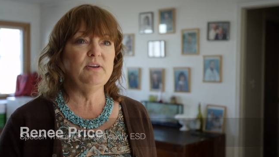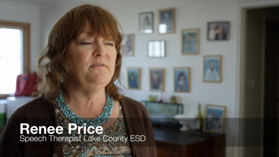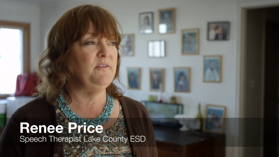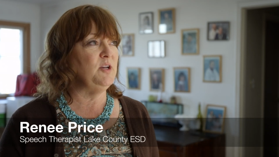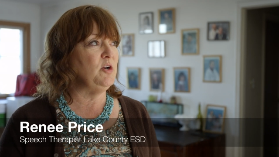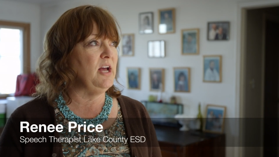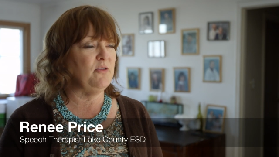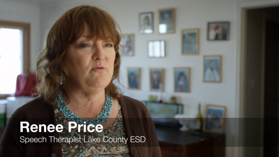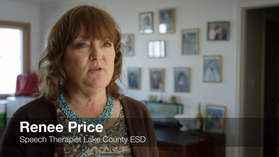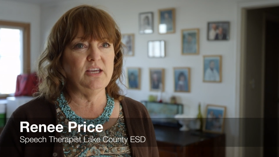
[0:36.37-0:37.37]
we figured
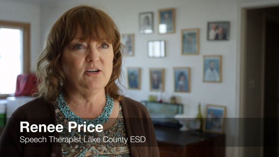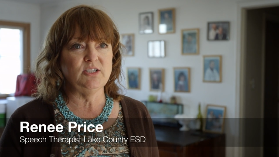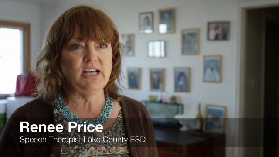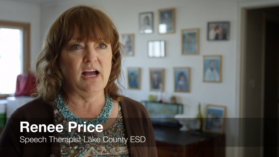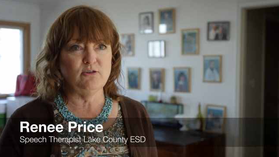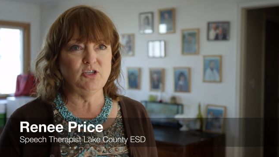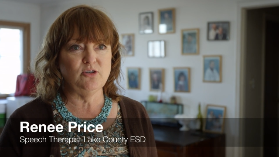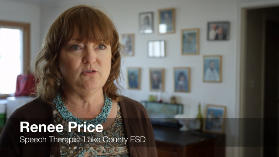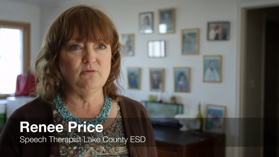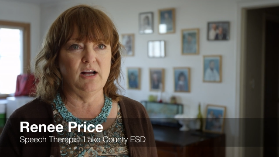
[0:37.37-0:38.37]
out through the years how
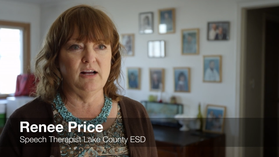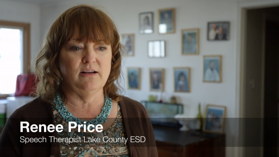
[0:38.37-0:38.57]
to